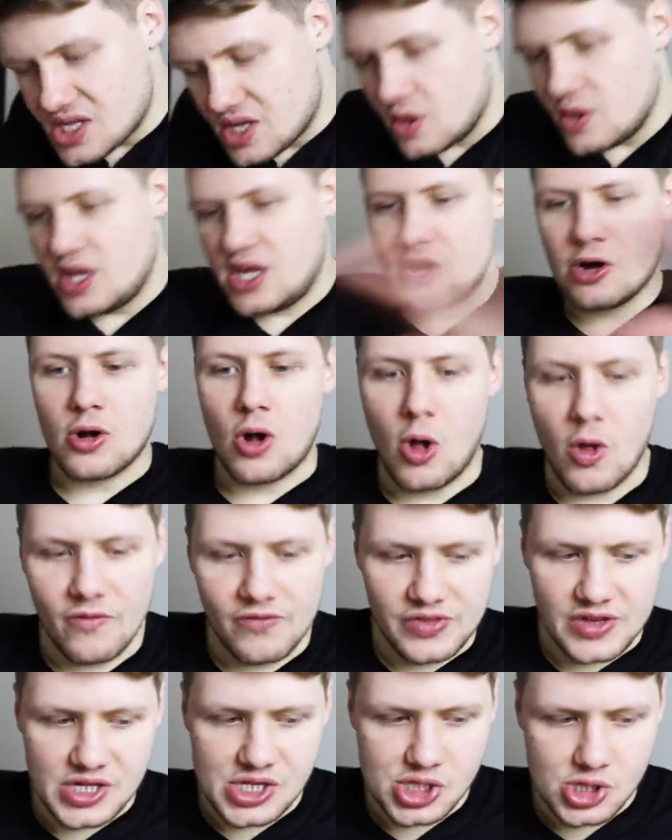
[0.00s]
still hear
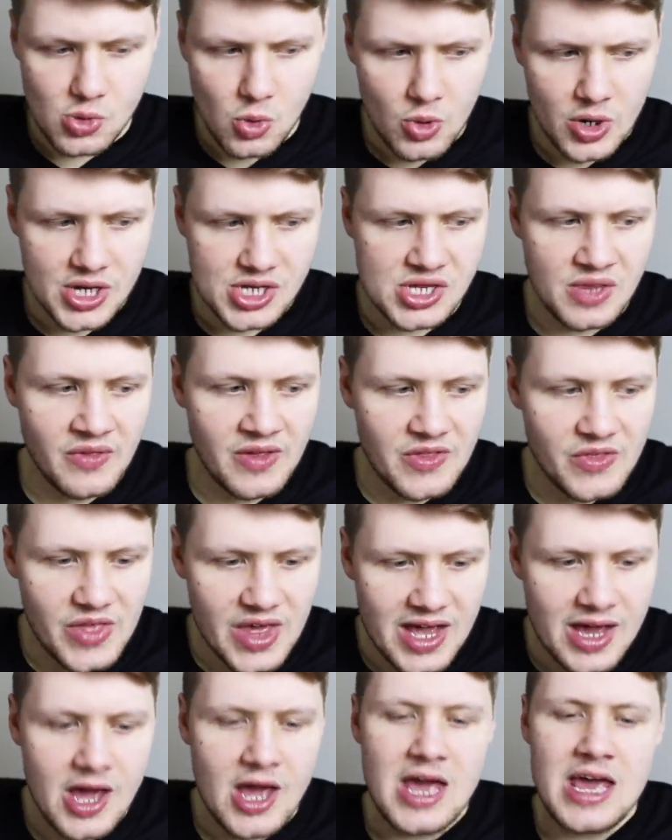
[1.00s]
all of these stories and they
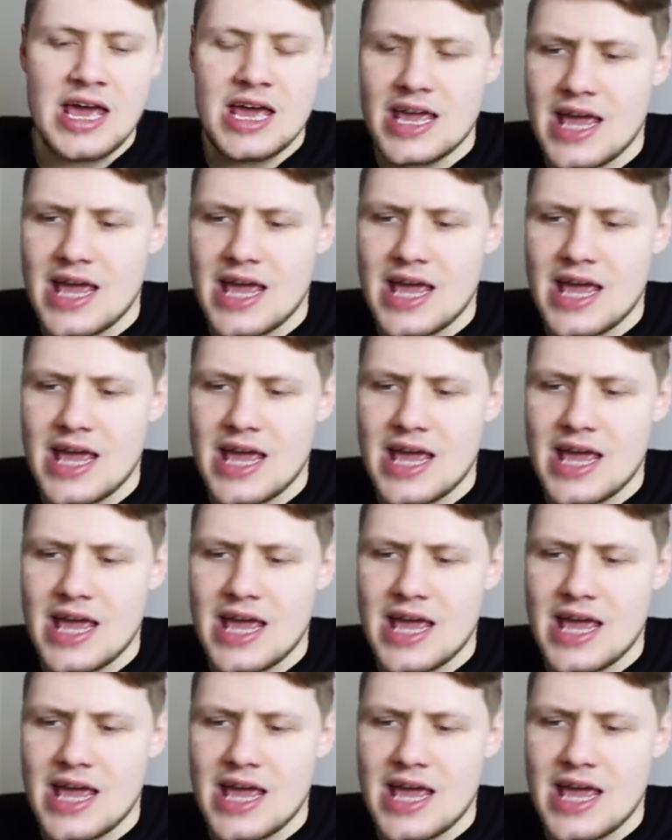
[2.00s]
think,